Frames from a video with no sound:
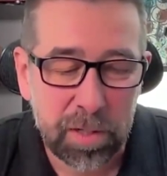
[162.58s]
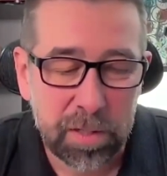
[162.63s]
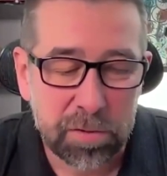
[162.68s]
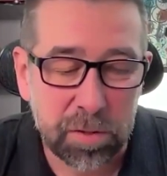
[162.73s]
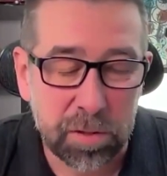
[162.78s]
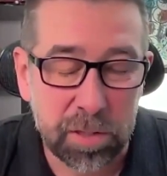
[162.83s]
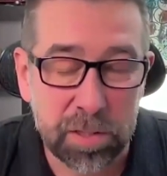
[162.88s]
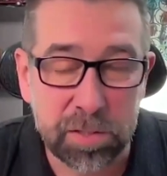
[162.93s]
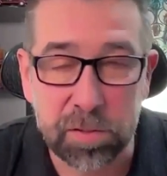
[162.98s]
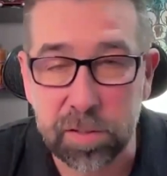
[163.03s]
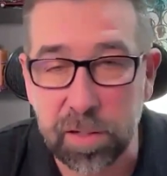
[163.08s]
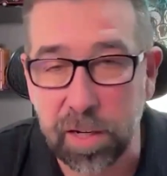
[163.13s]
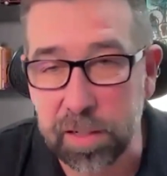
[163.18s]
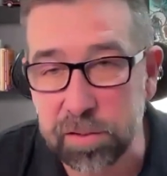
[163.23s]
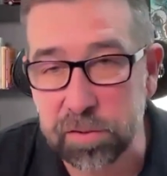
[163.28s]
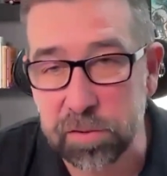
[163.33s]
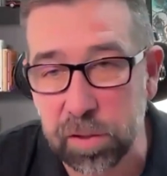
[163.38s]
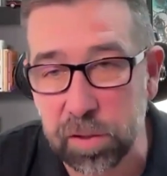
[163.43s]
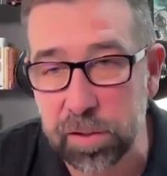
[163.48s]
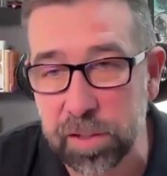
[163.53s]
So I
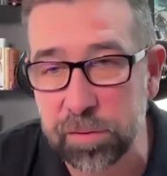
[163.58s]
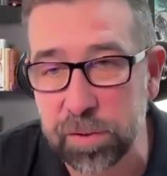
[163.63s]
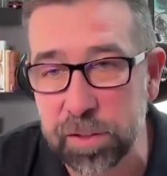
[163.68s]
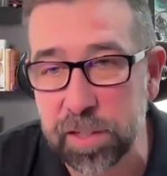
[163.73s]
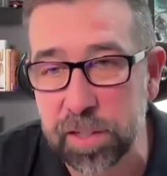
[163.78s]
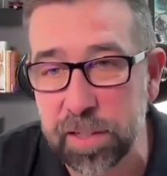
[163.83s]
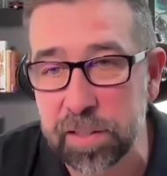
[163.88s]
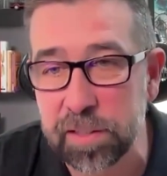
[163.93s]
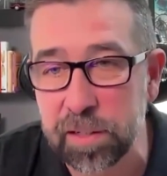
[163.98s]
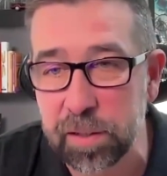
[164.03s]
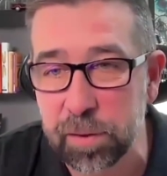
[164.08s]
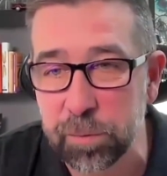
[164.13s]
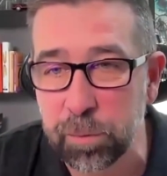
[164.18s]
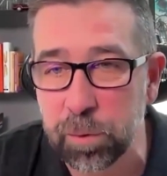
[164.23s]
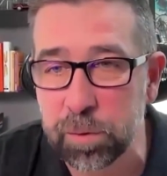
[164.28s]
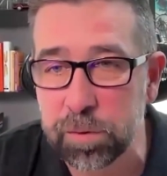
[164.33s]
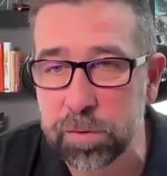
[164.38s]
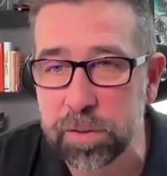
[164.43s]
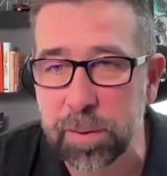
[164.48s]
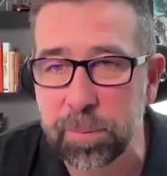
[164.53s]
started everything in the Air
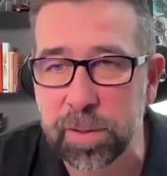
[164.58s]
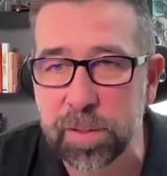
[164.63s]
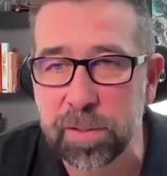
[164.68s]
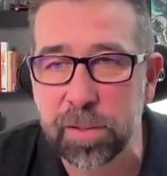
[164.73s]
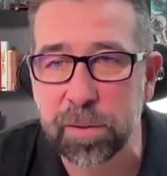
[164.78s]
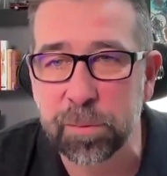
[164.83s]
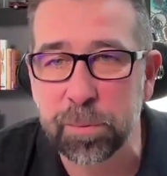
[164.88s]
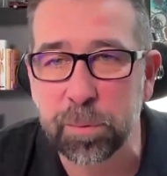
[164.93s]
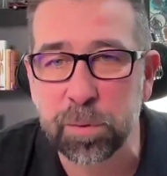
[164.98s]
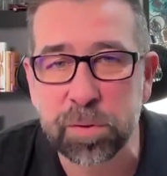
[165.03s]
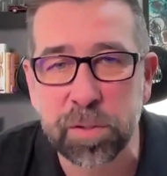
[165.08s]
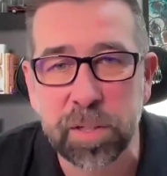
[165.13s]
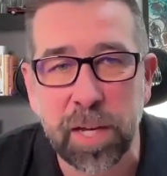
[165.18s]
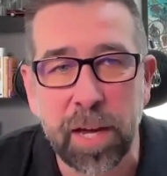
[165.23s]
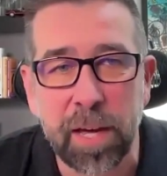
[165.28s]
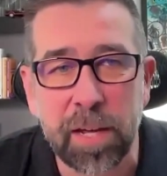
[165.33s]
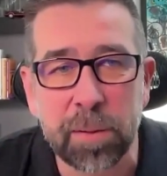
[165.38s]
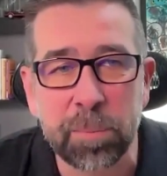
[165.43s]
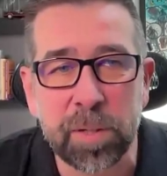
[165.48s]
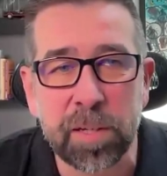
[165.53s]
Force, came out of the Air Force
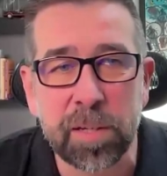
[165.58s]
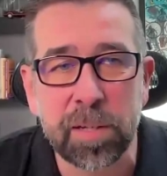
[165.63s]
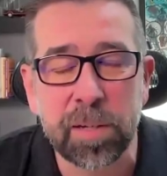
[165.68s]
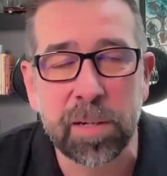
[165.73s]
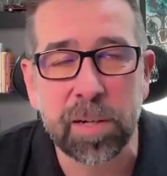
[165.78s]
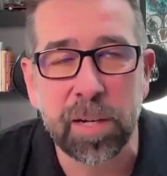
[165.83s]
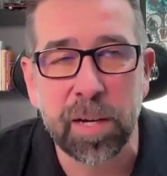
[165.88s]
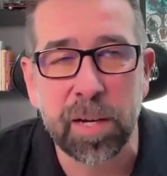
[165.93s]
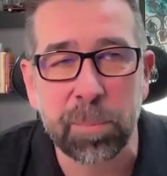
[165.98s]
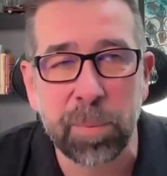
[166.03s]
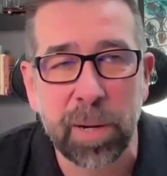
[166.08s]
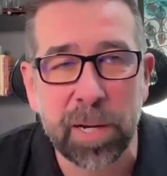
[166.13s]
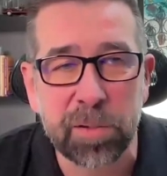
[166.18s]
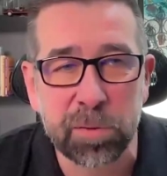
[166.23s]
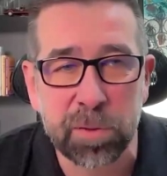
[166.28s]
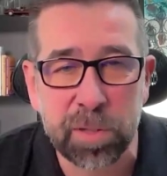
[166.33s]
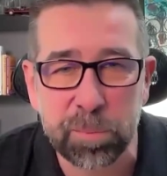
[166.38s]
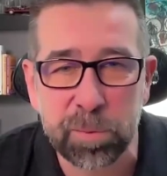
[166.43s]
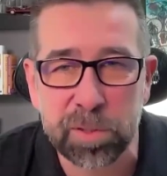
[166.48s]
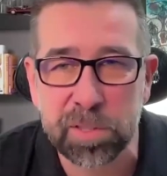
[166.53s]
Academy. My
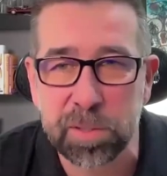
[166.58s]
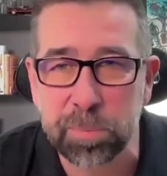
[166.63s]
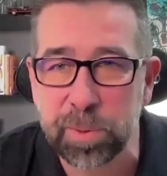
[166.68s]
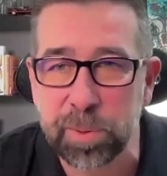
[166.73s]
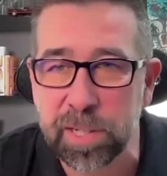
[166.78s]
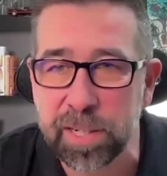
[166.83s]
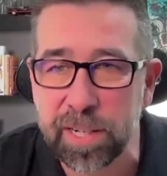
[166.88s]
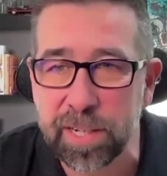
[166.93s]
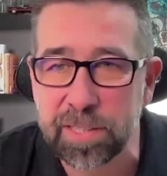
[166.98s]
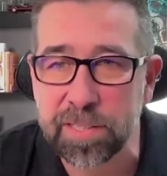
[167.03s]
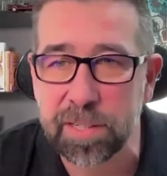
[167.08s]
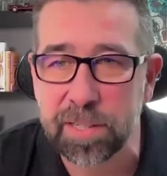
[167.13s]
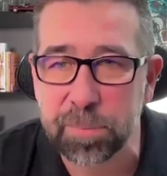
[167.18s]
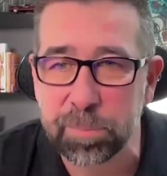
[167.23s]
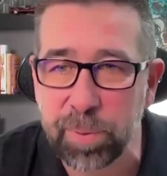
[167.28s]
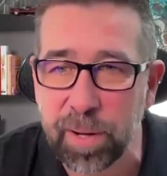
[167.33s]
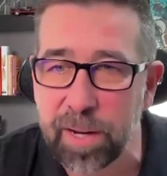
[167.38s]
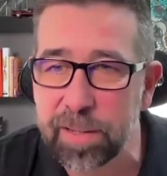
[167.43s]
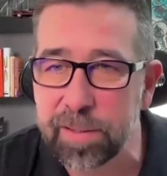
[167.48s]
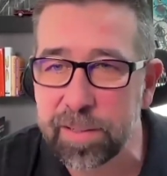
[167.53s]
dream was to be an A-10
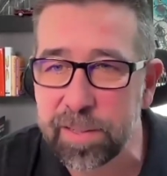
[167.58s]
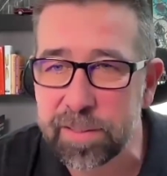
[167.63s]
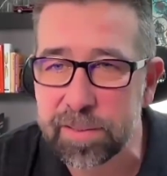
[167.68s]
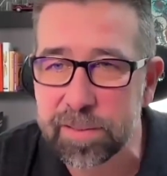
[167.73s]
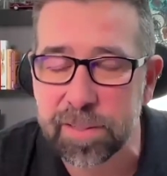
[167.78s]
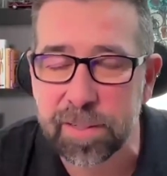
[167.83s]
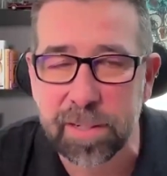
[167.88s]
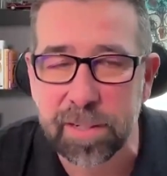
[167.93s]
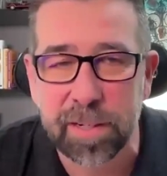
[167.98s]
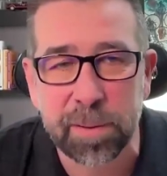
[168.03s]
pilot.